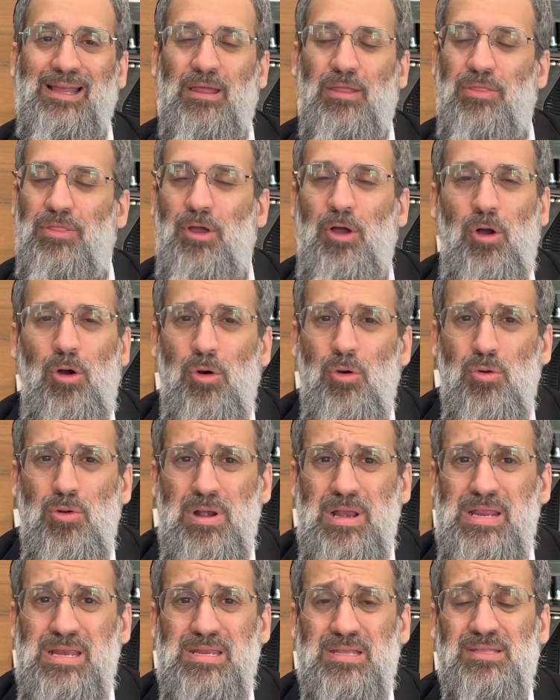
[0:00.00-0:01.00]
the whole
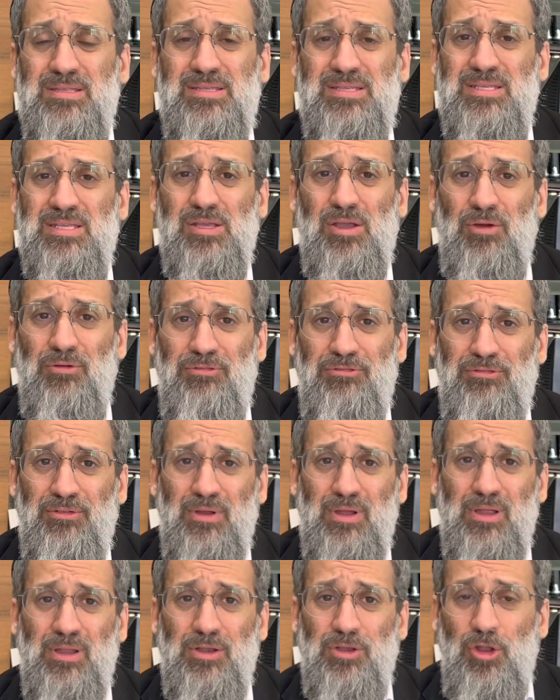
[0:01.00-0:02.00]
leniency of
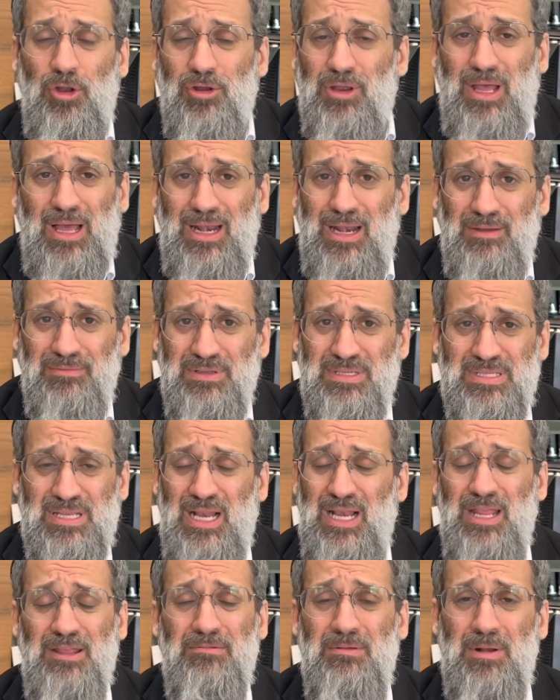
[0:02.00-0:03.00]
non-Chalav
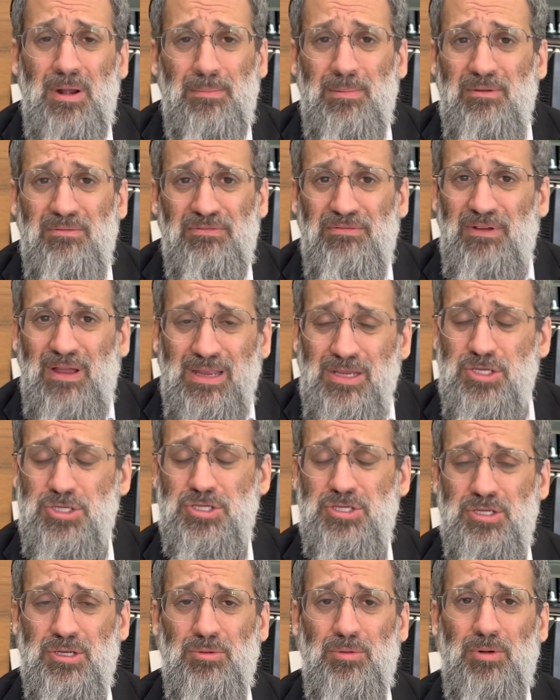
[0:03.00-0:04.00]
Israel, even Rabbi
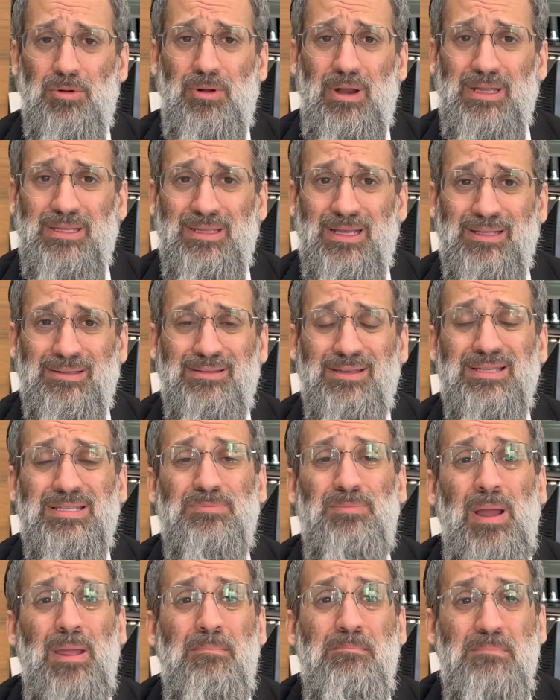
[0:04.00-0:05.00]
Feinstein will write that, is
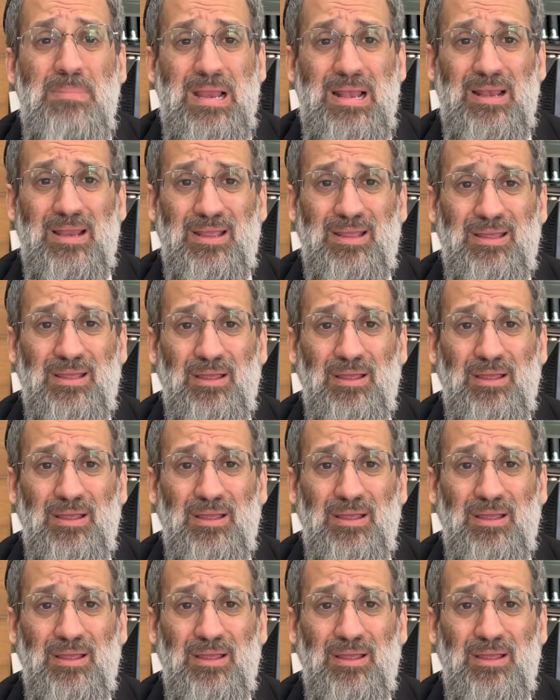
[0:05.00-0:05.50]
by milk,